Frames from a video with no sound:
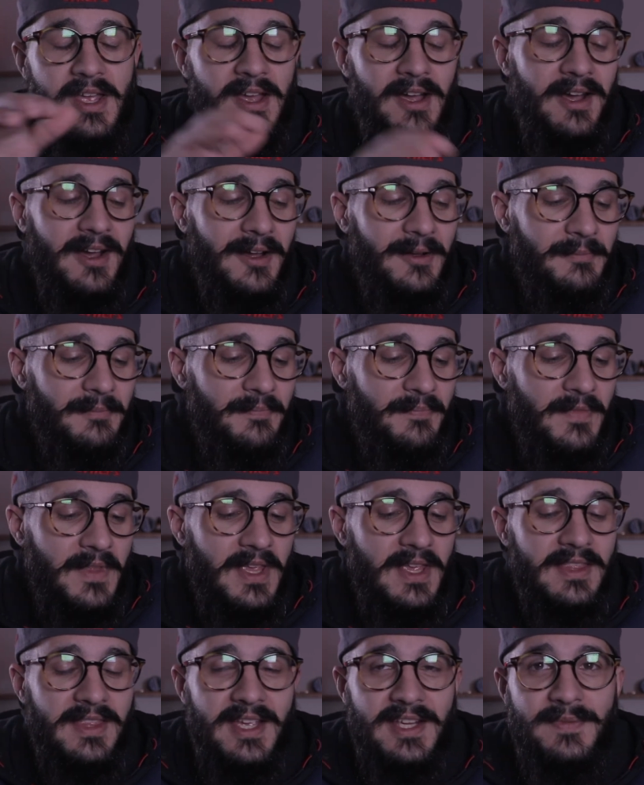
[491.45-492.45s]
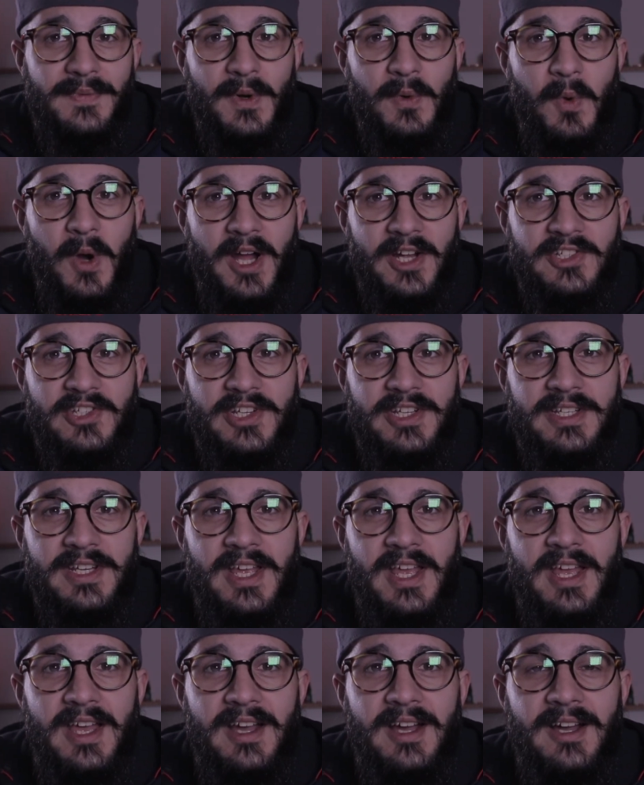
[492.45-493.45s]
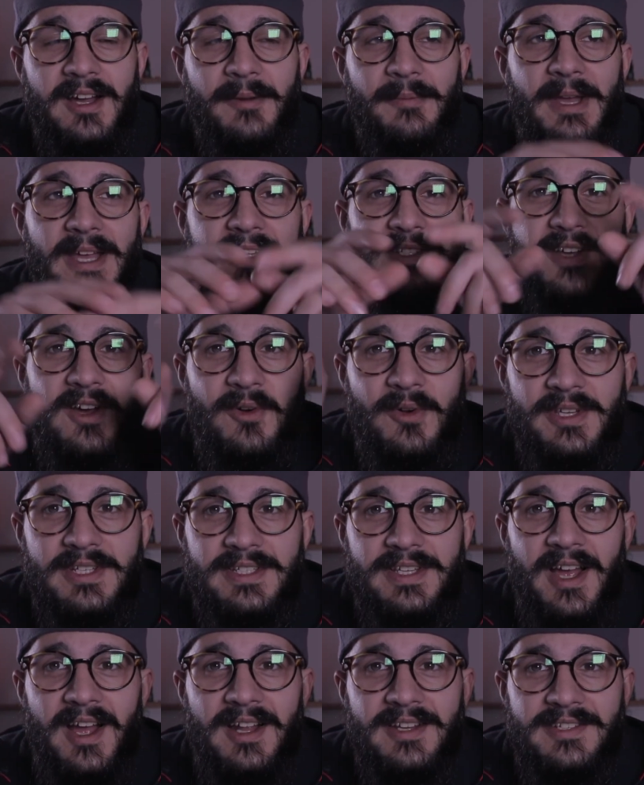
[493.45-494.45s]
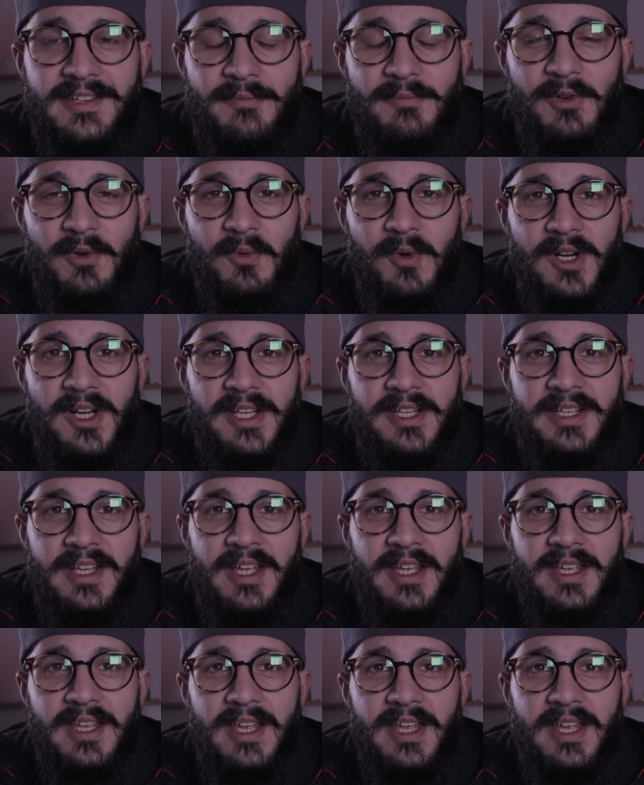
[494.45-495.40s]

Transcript: Um, Thanks for watching. Um, as always, God's number one,